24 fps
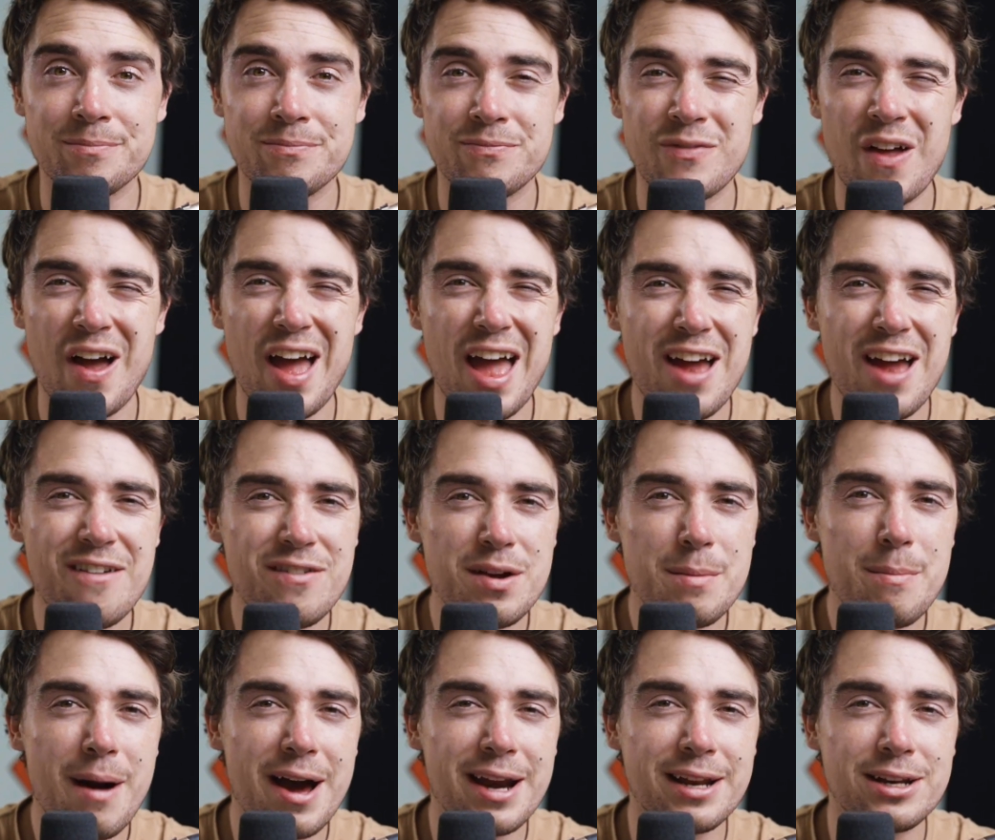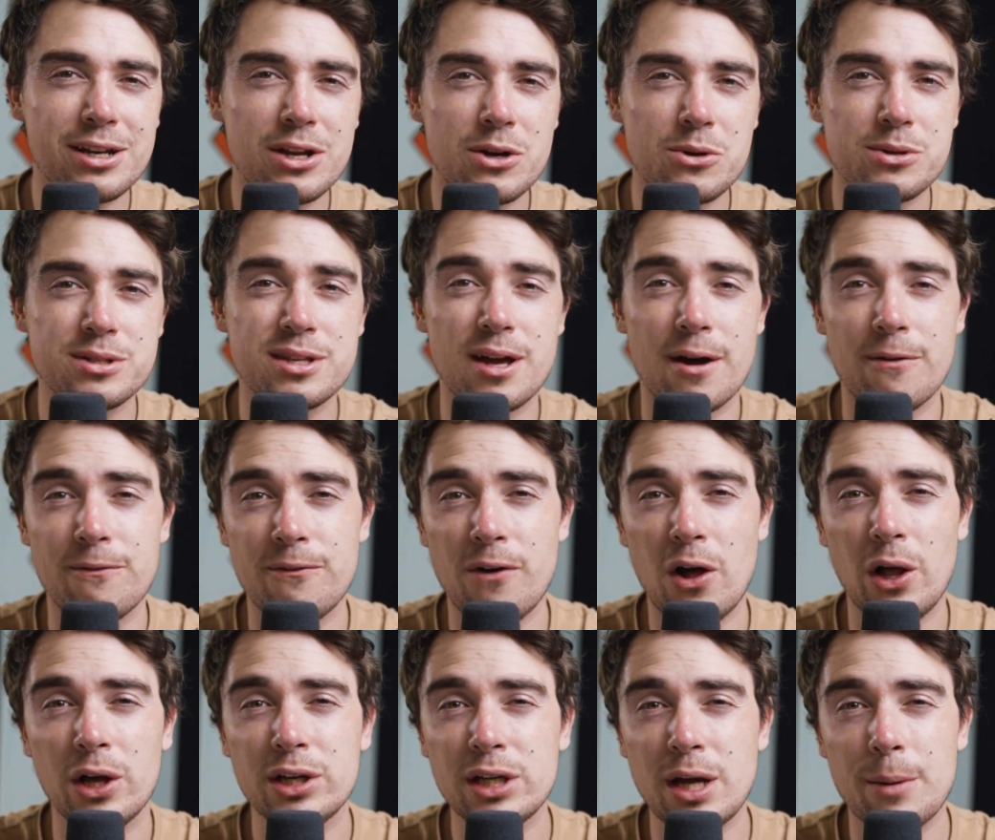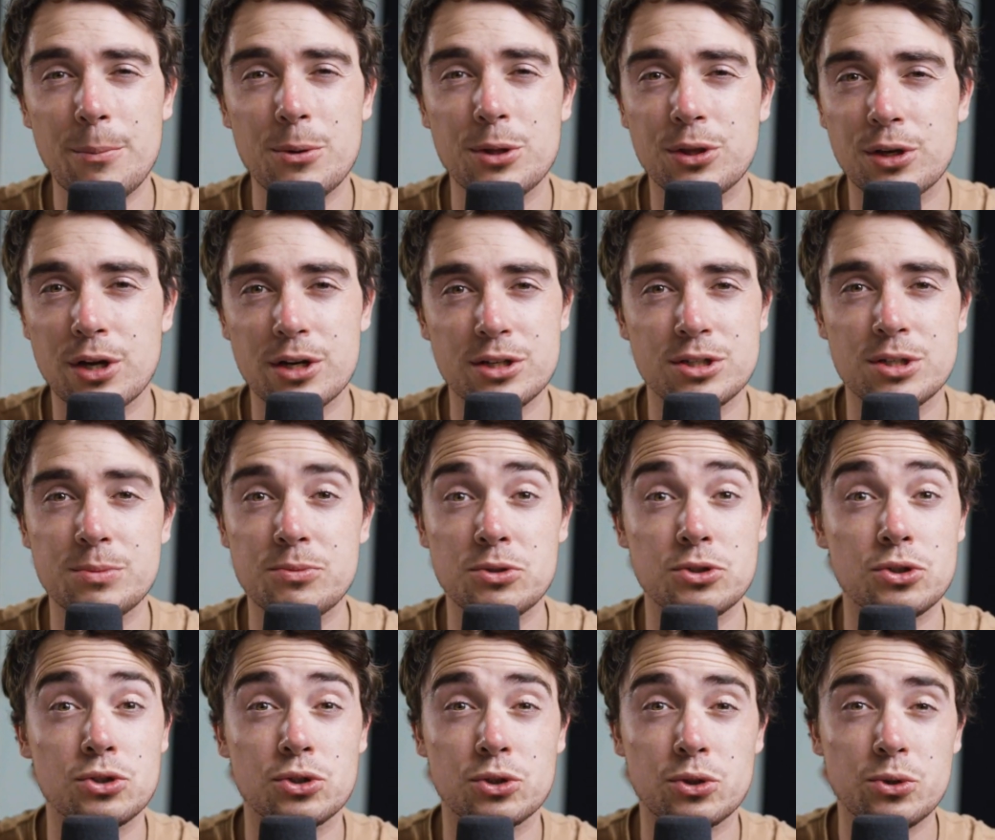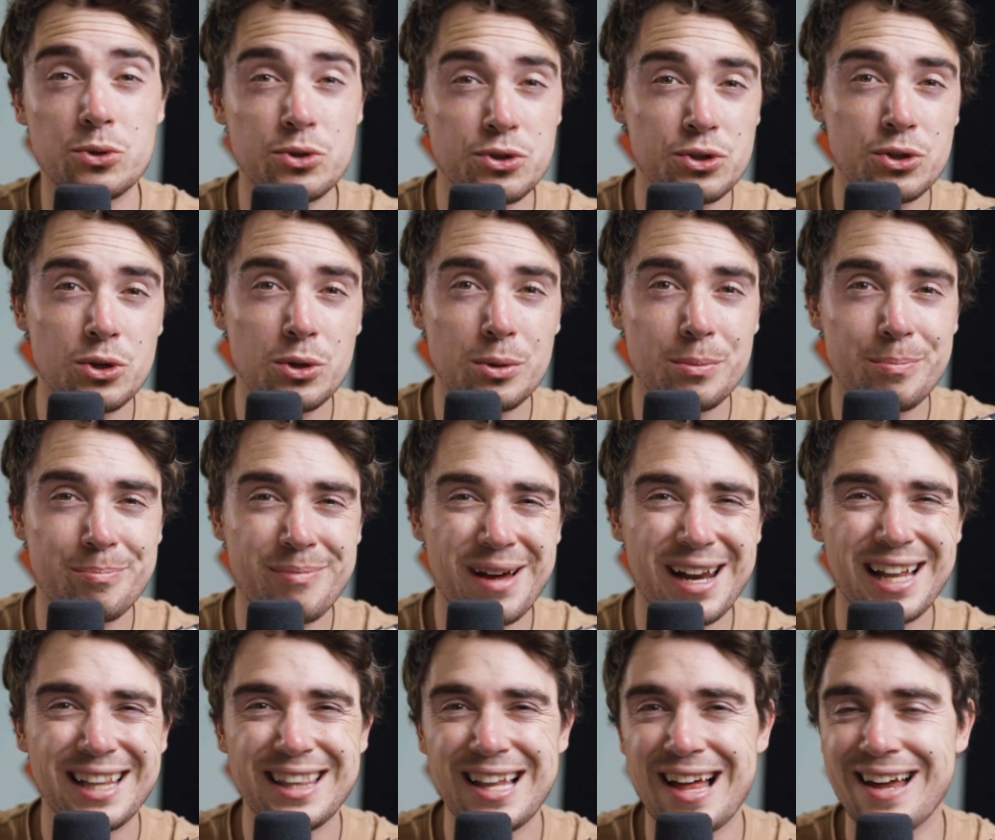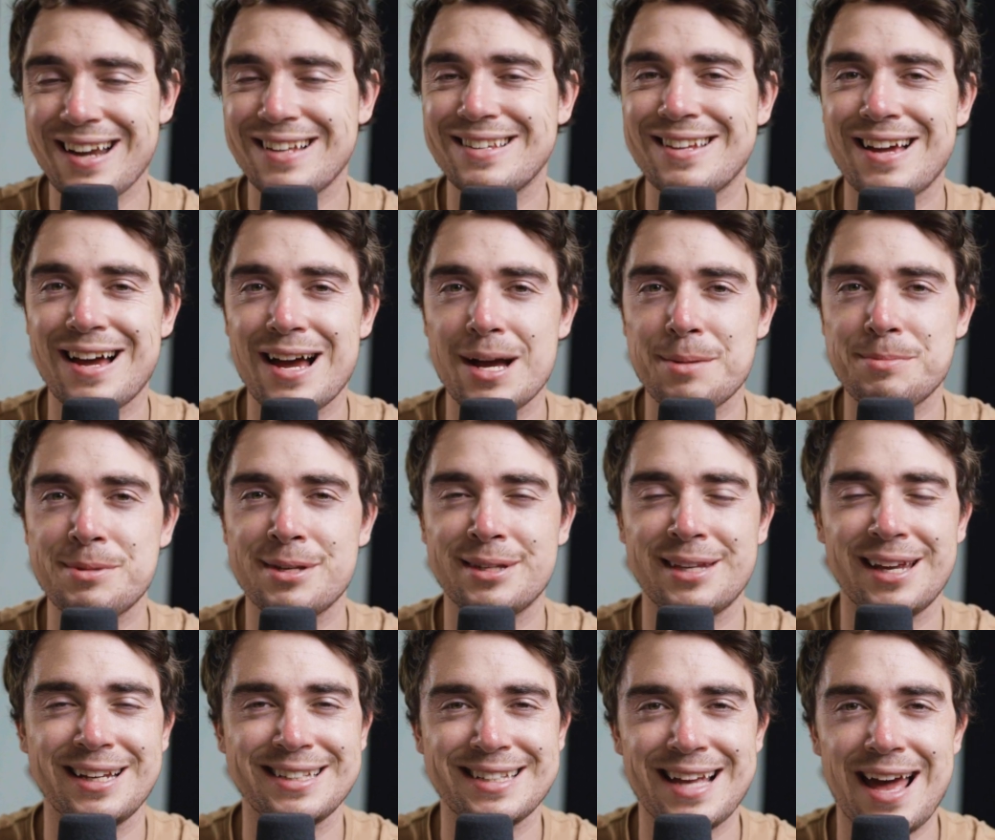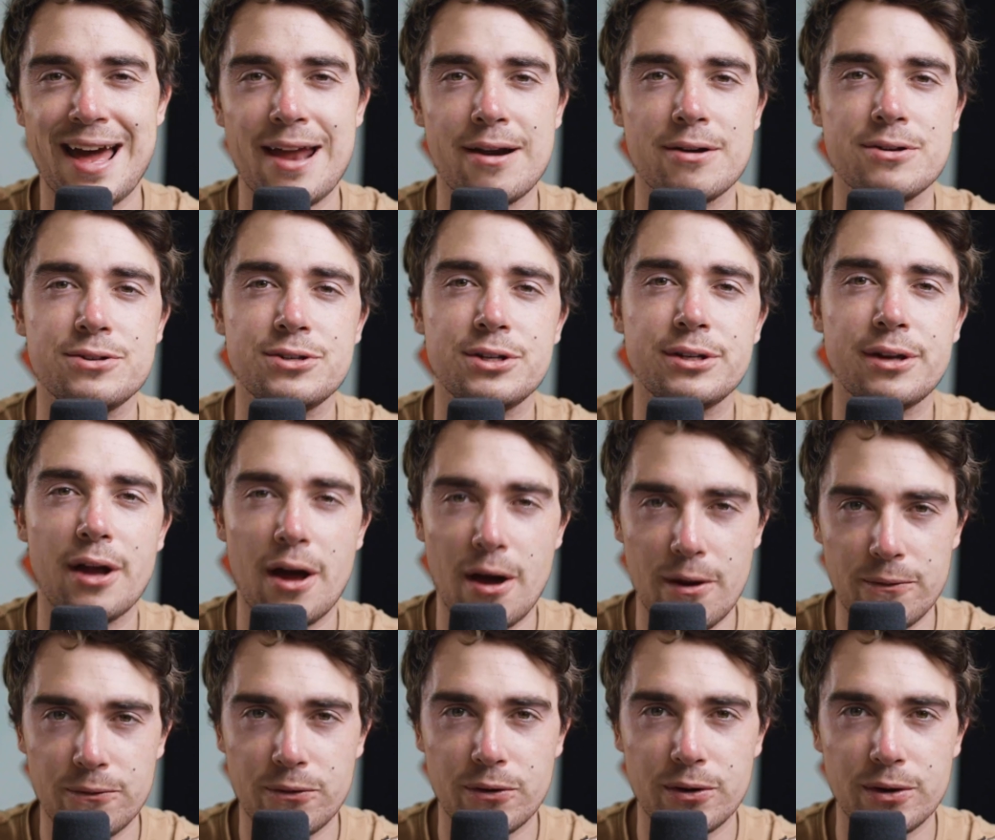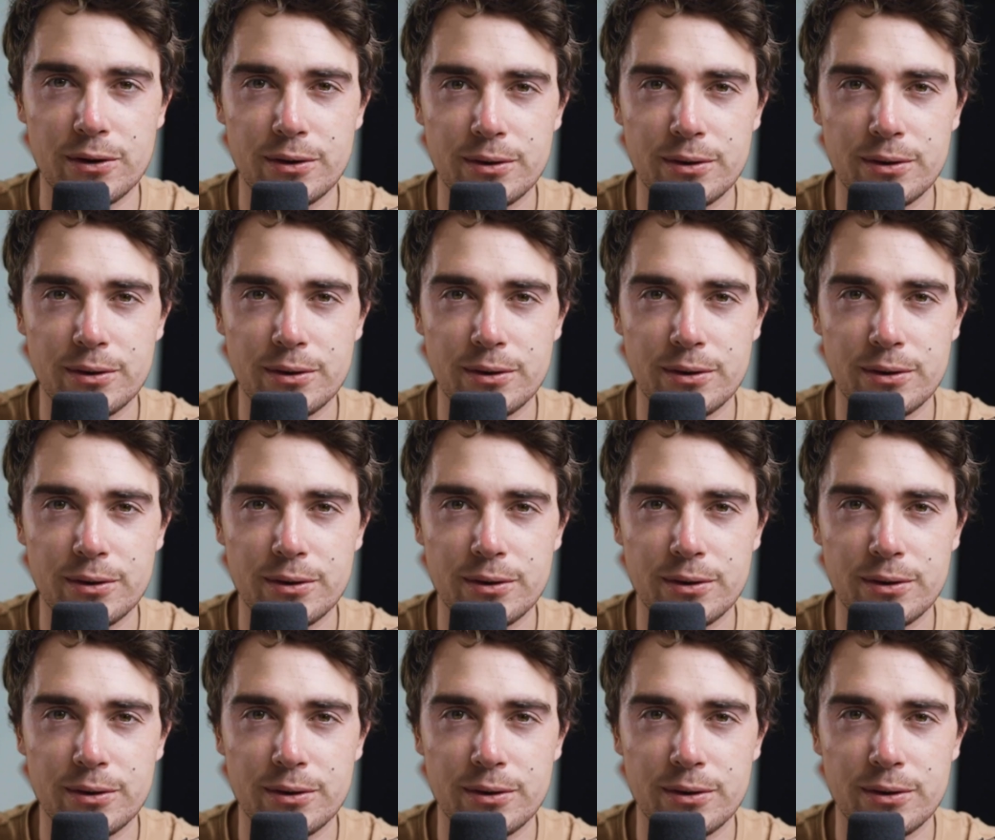Now everybody knows that following up with customers is crucial, but a lot of times it takes energy and effort.